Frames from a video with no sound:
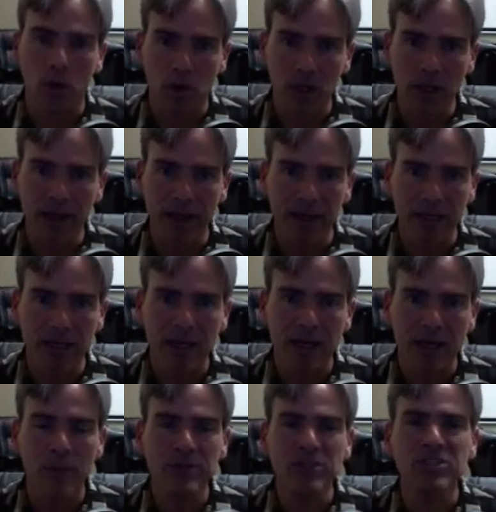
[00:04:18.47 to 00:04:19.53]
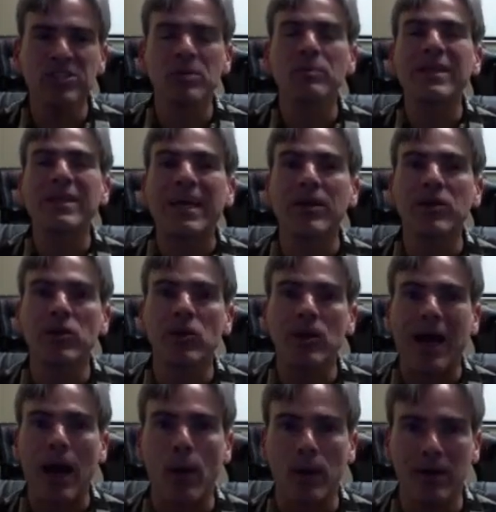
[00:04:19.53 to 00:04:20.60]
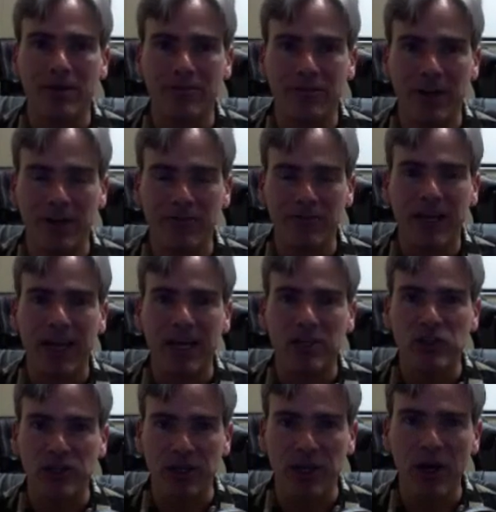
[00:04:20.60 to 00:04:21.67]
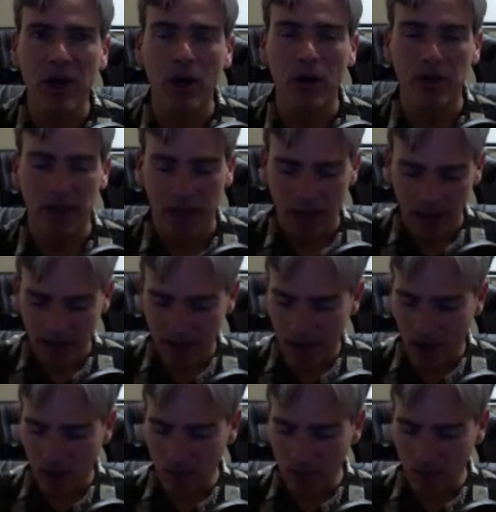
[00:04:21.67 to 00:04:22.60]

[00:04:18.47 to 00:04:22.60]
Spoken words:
into WorlClient, we just simply enter our verification code.